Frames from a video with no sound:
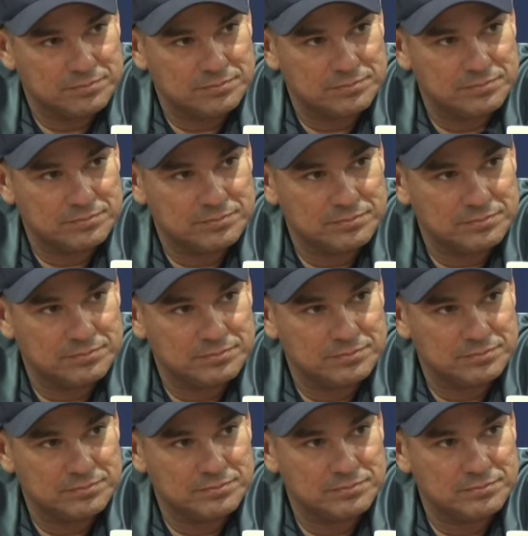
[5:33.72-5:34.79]
And do you
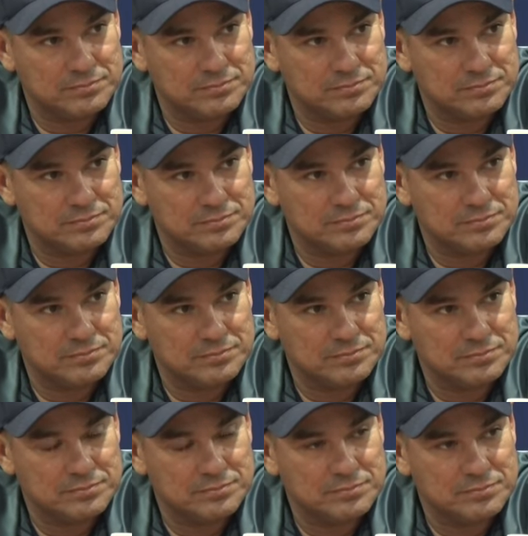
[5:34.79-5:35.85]
think that the
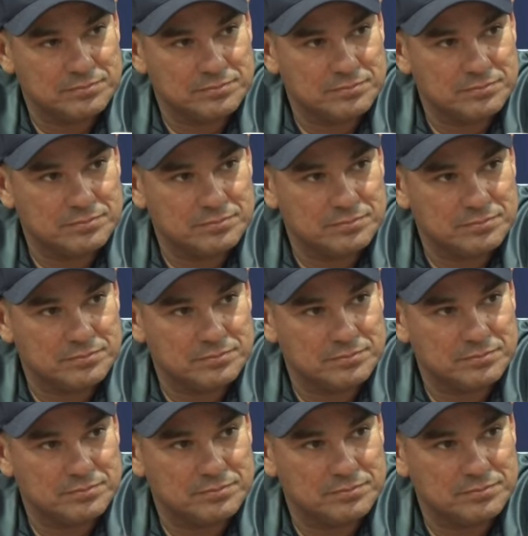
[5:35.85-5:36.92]
preparation-wise, from batting
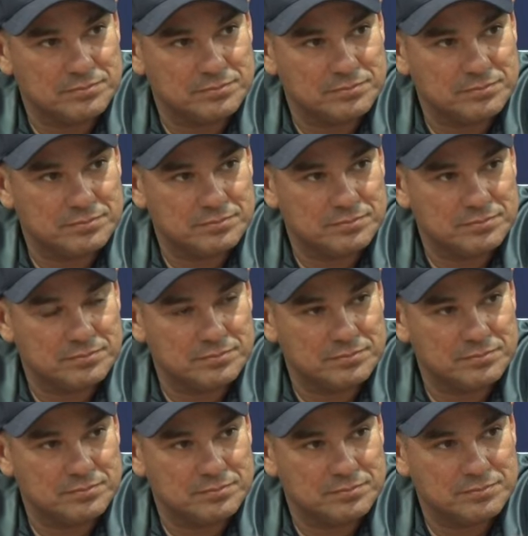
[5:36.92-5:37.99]
perspective, uh,
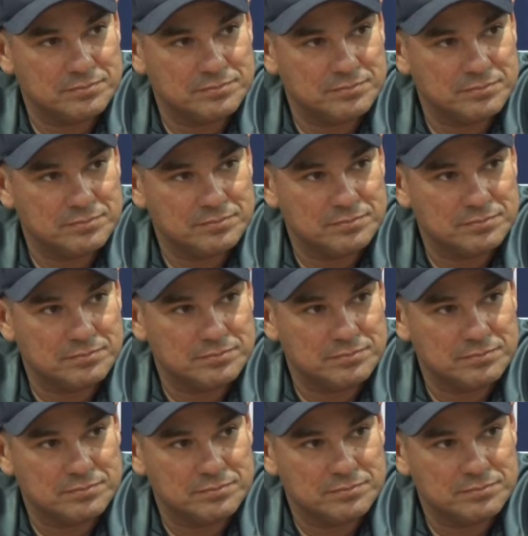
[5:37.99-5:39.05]
we we are fallen
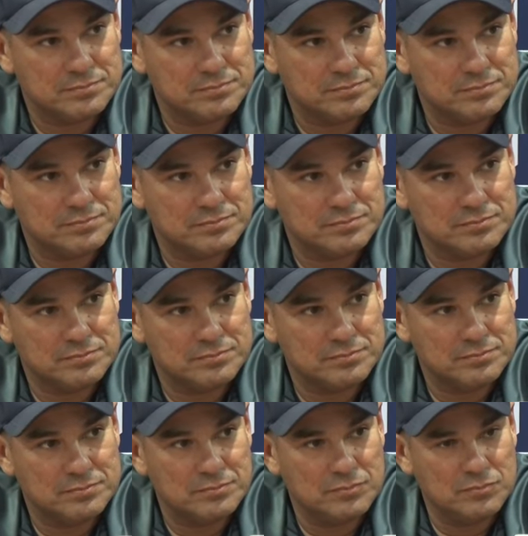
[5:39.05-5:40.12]
behind a bit way?